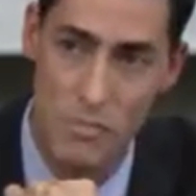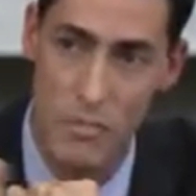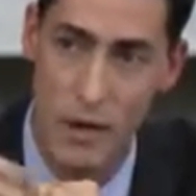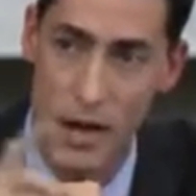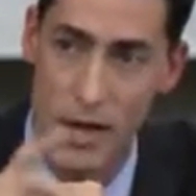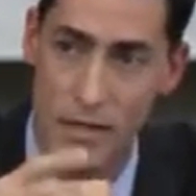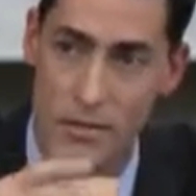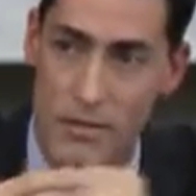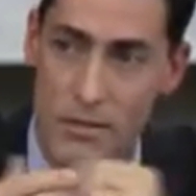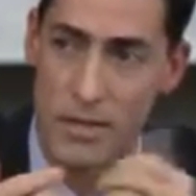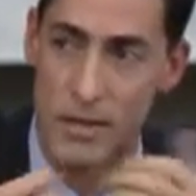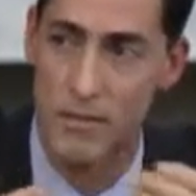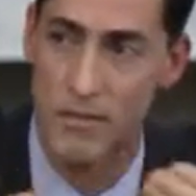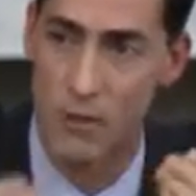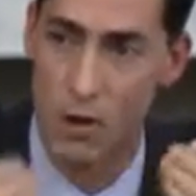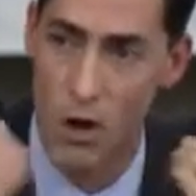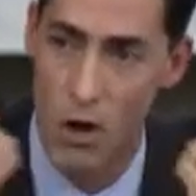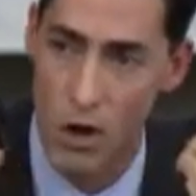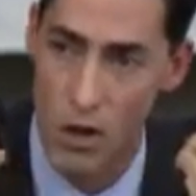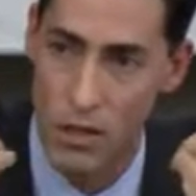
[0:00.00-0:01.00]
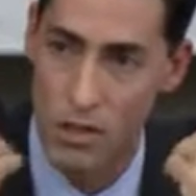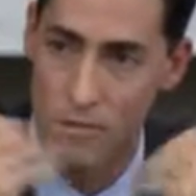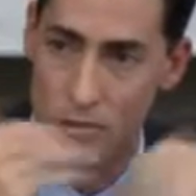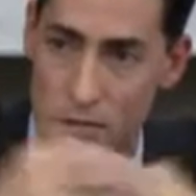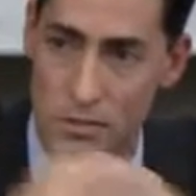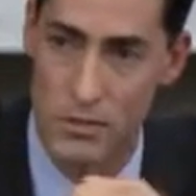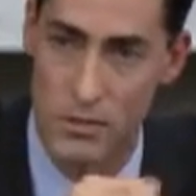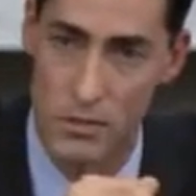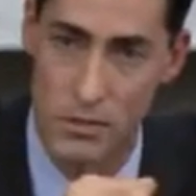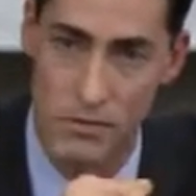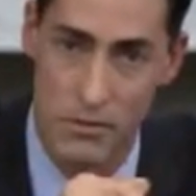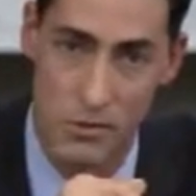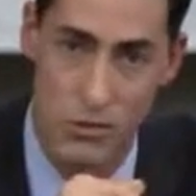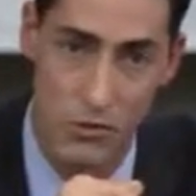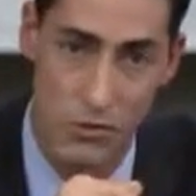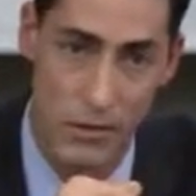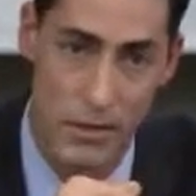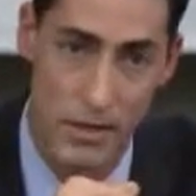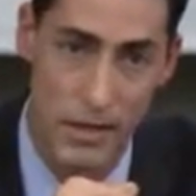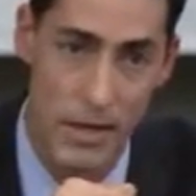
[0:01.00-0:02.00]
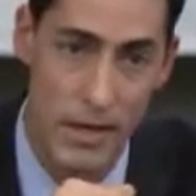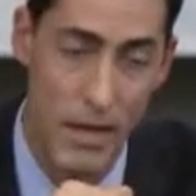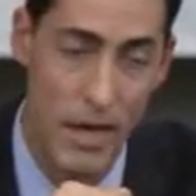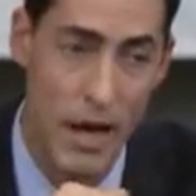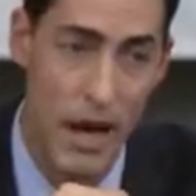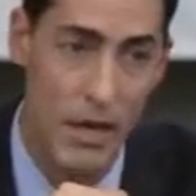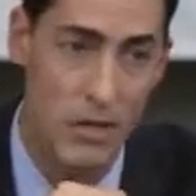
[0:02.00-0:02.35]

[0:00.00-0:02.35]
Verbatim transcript: in mindset for all of us individually.